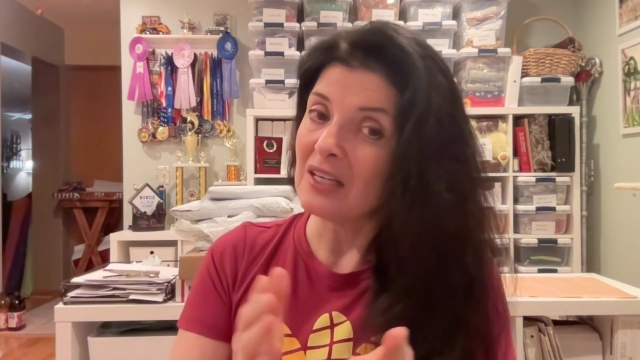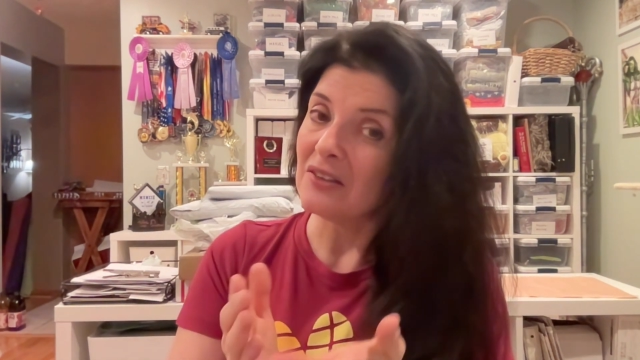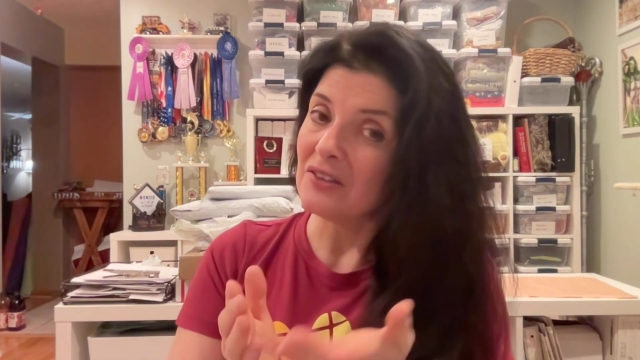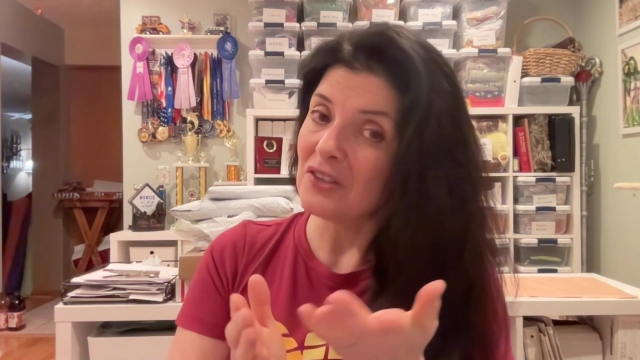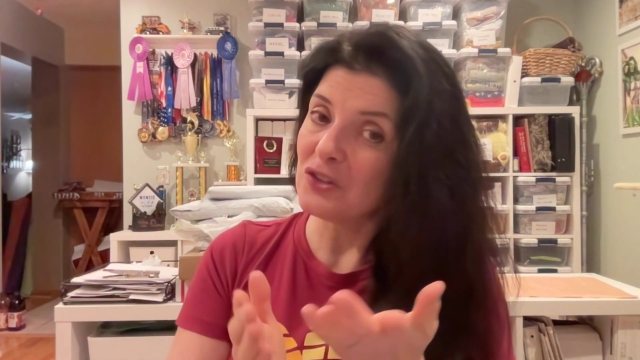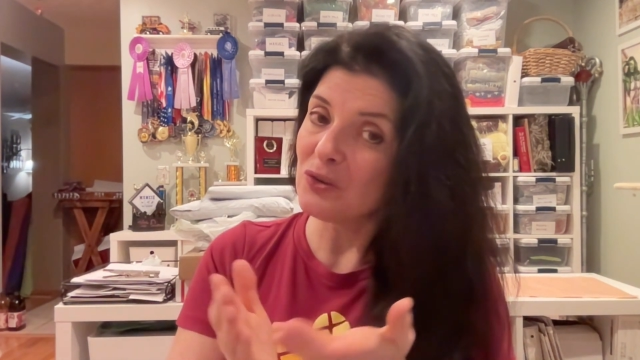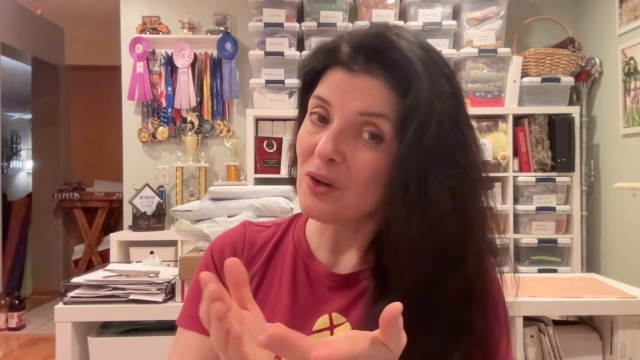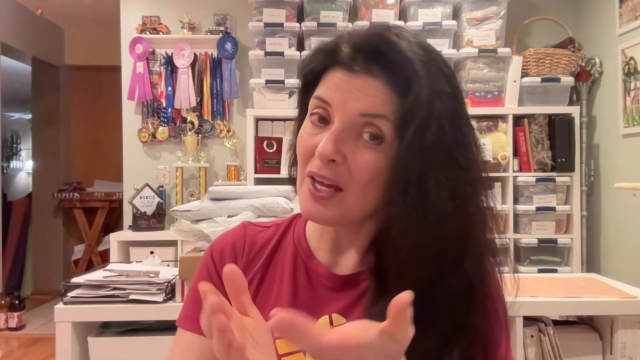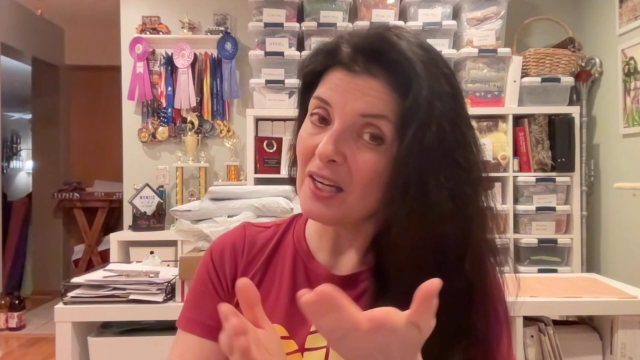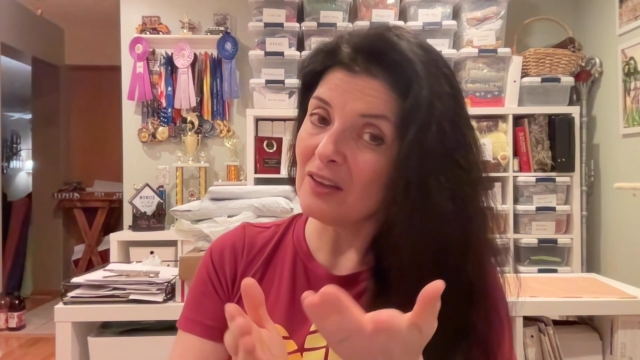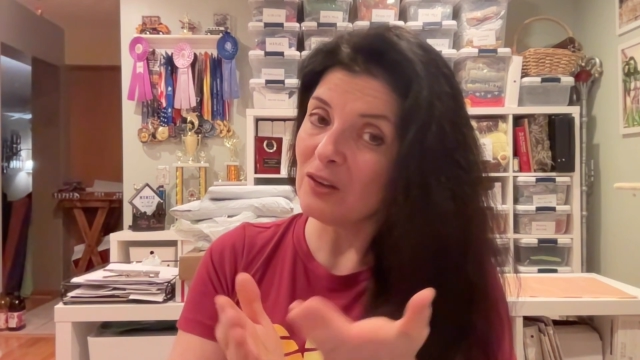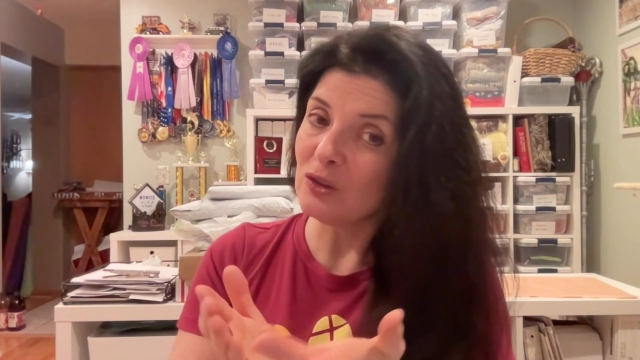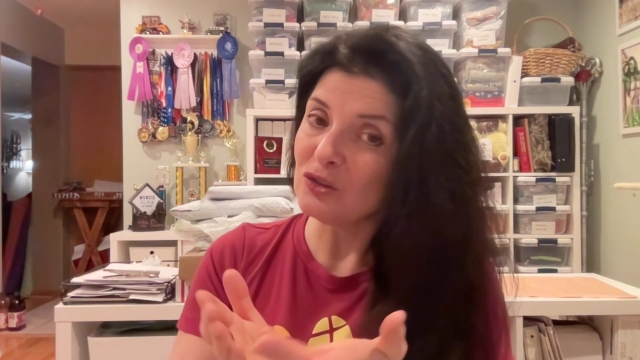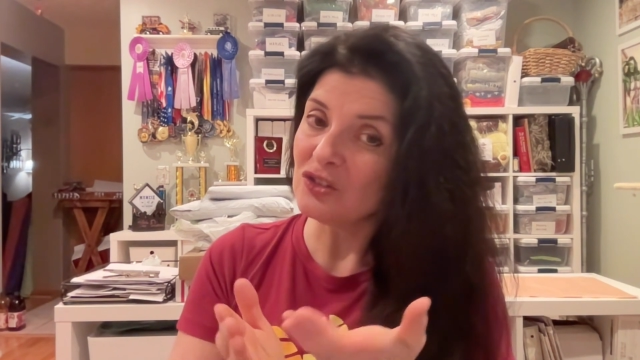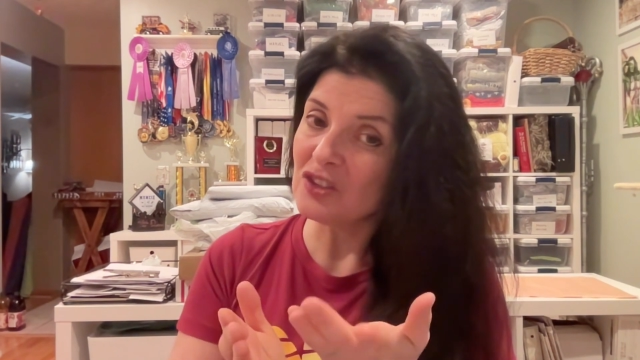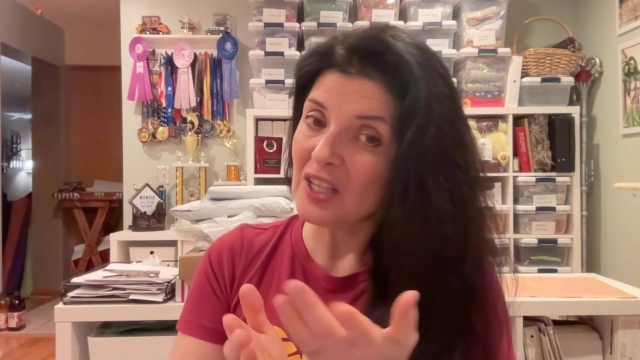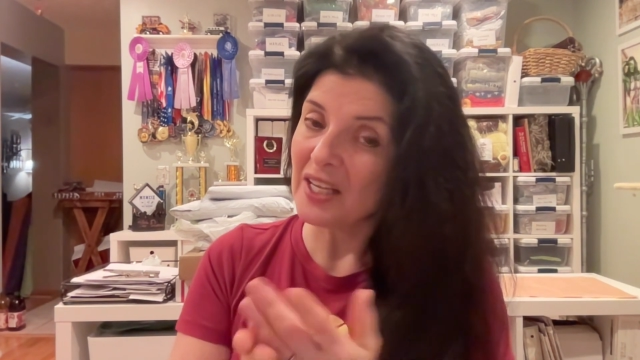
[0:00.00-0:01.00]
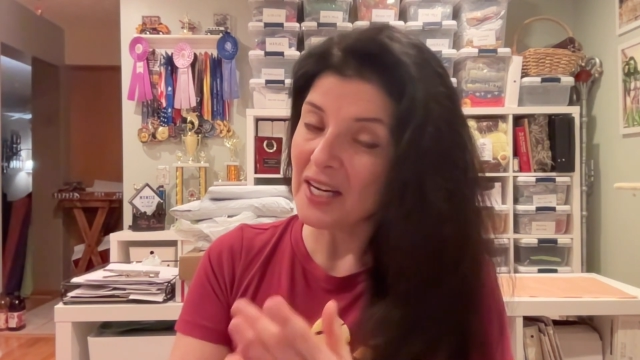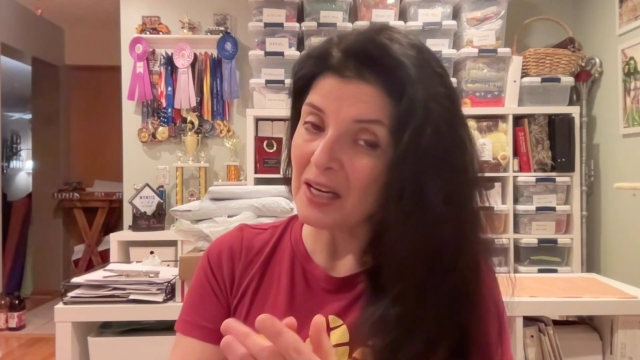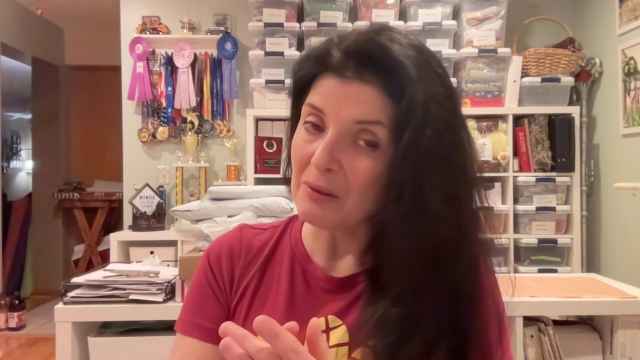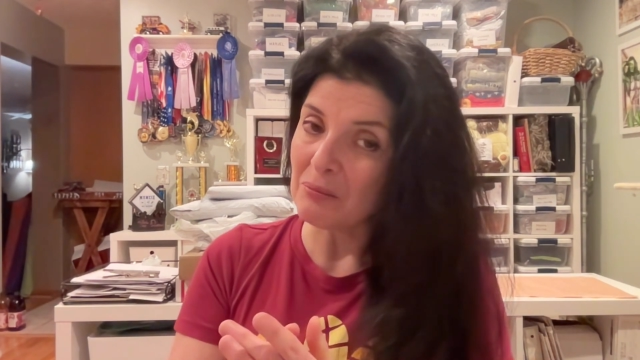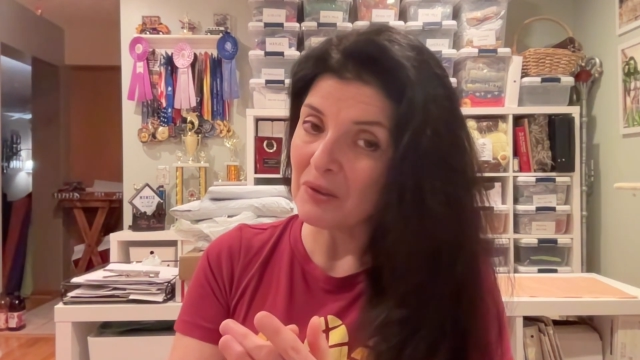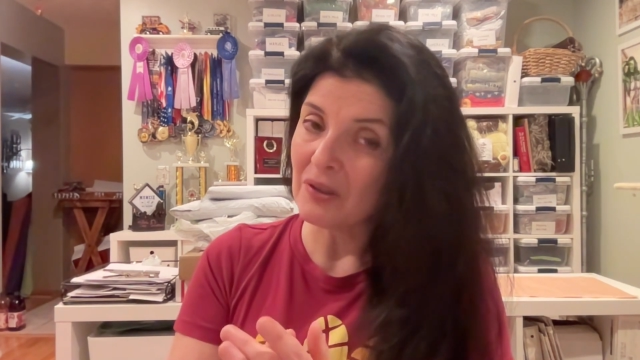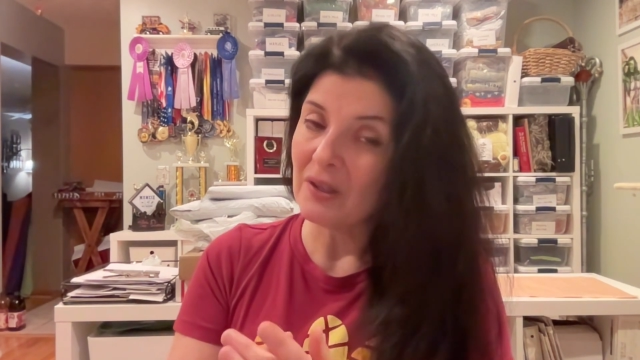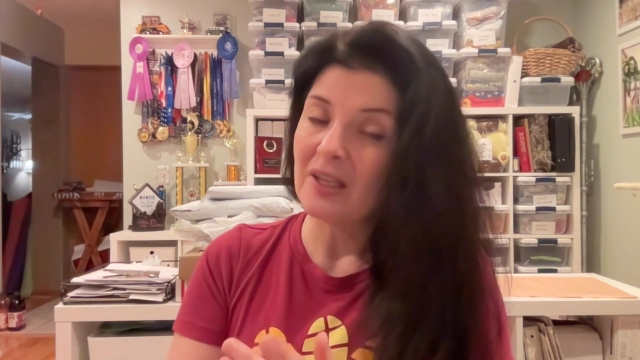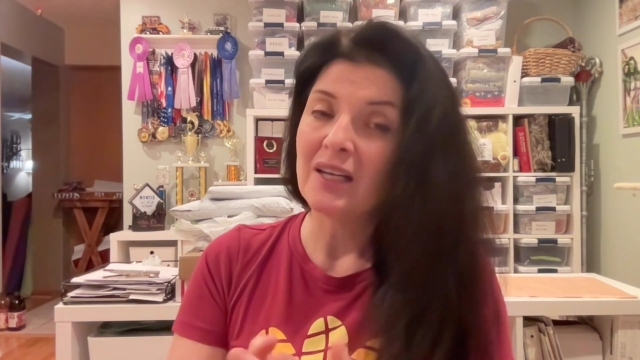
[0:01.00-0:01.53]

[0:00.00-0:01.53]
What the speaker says: to try to loosen it up.